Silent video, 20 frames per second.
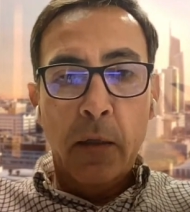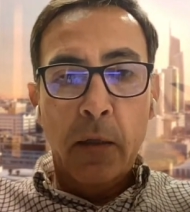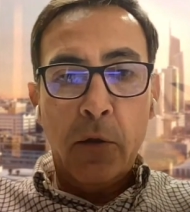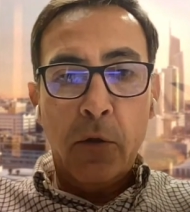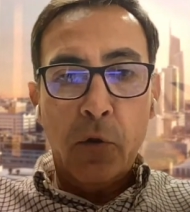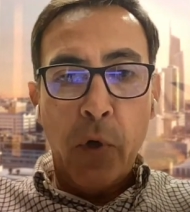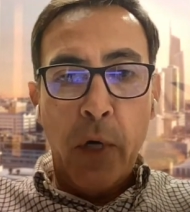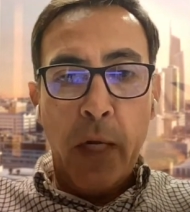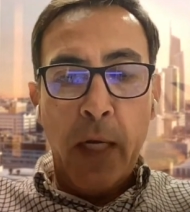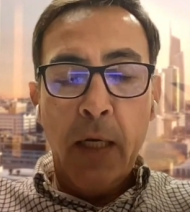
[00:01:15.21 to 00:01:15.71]

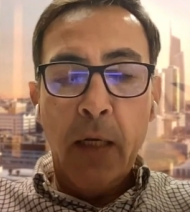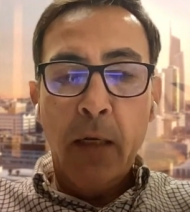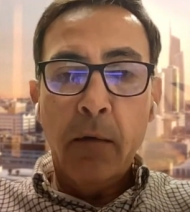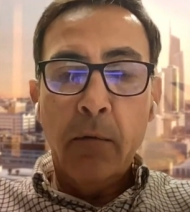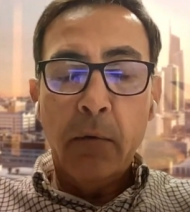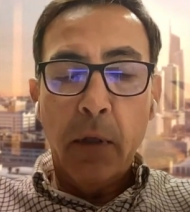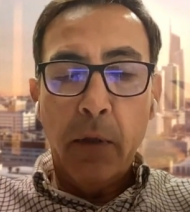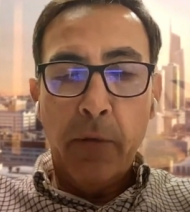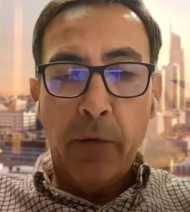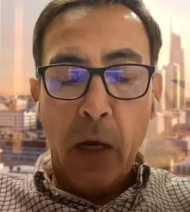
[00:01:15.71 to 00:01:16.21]
training,
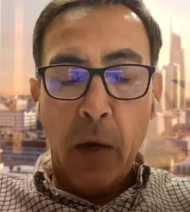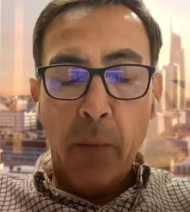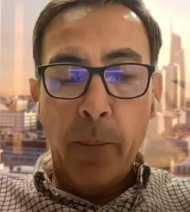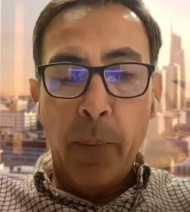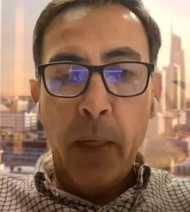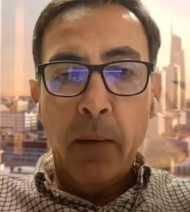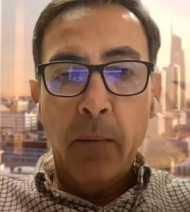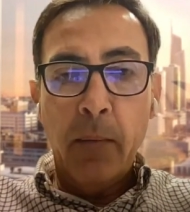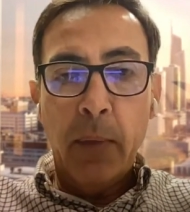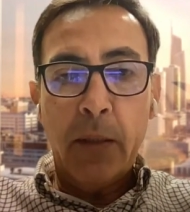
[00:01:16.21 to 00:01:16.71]

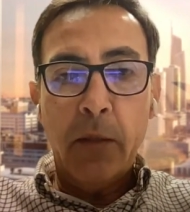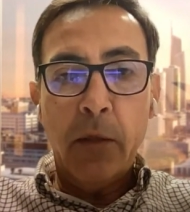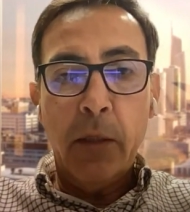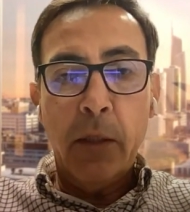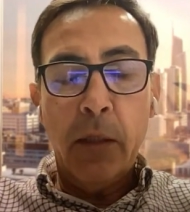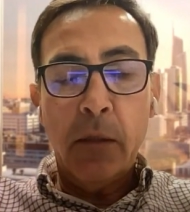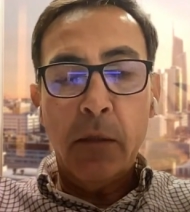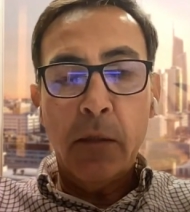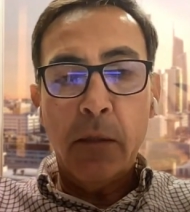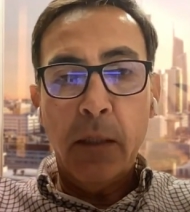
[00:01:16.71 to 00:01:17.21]
developing
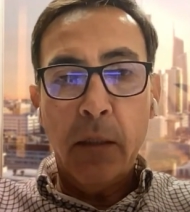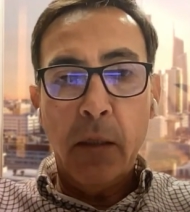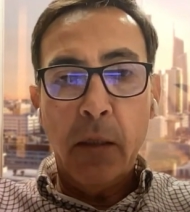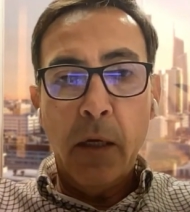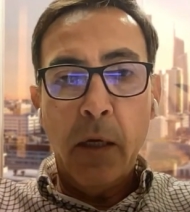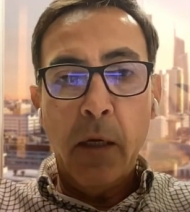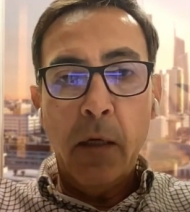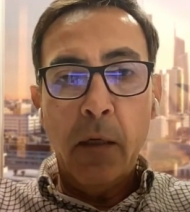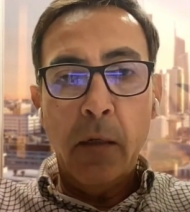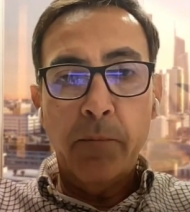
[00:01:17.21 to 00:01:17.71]
materials, and
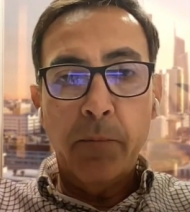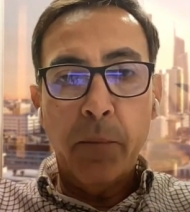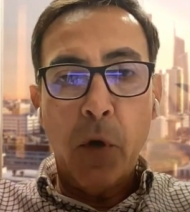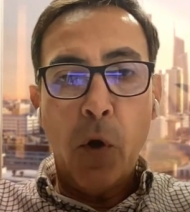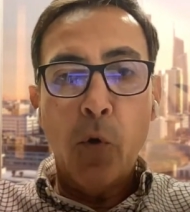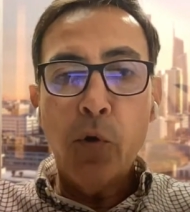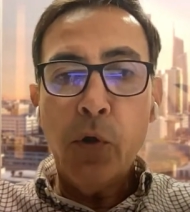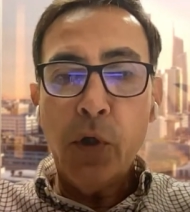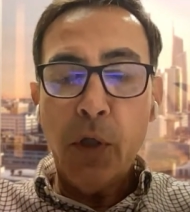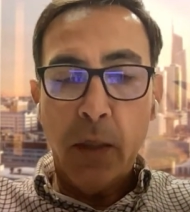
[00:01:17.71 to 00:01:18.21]

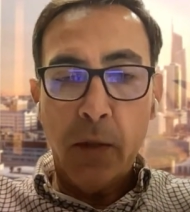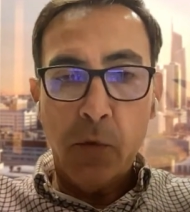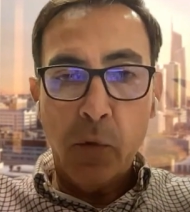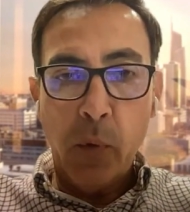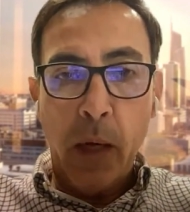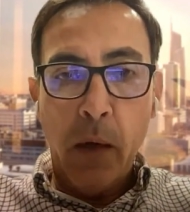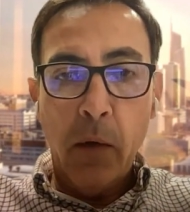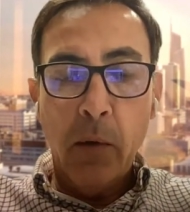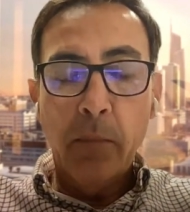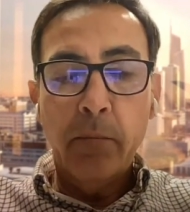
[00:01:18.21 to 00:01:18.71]
coaching as
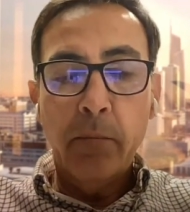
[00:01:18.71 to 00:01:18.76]
well.